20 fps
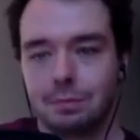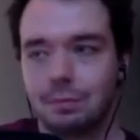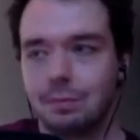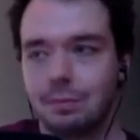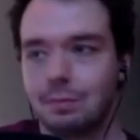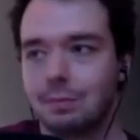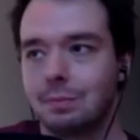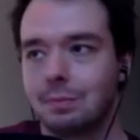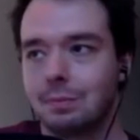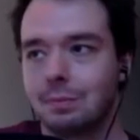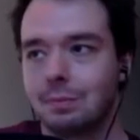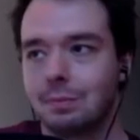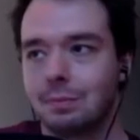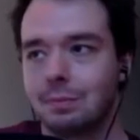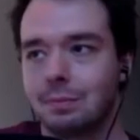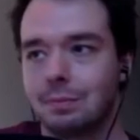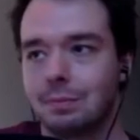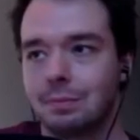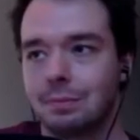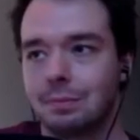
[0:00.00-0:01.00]

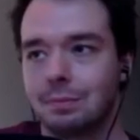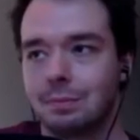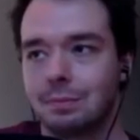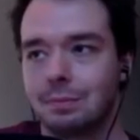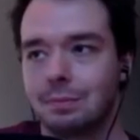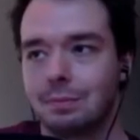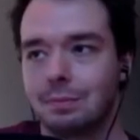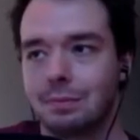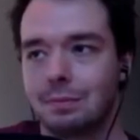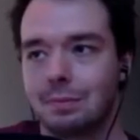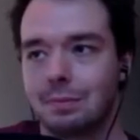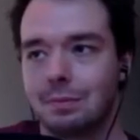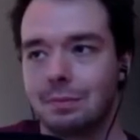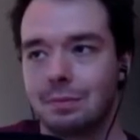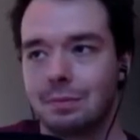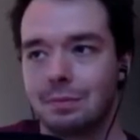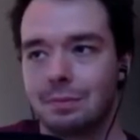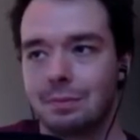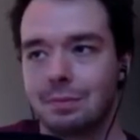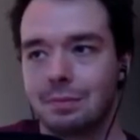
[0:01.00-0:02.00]

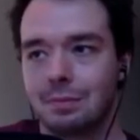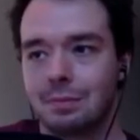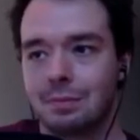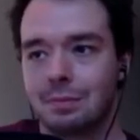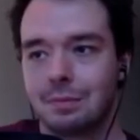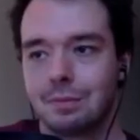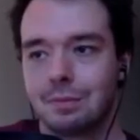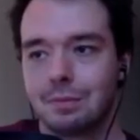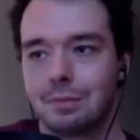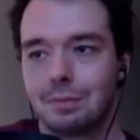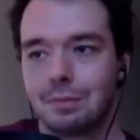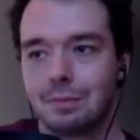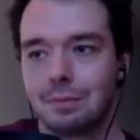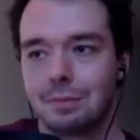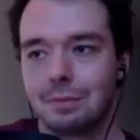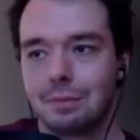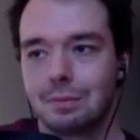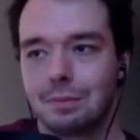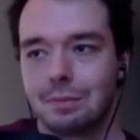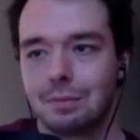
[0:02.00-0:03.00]

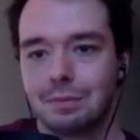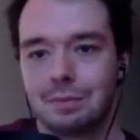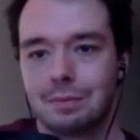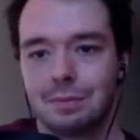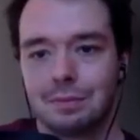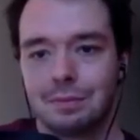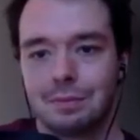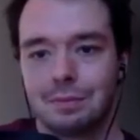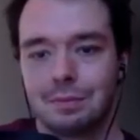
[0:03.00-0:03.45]
No words are spoken by the person on screen.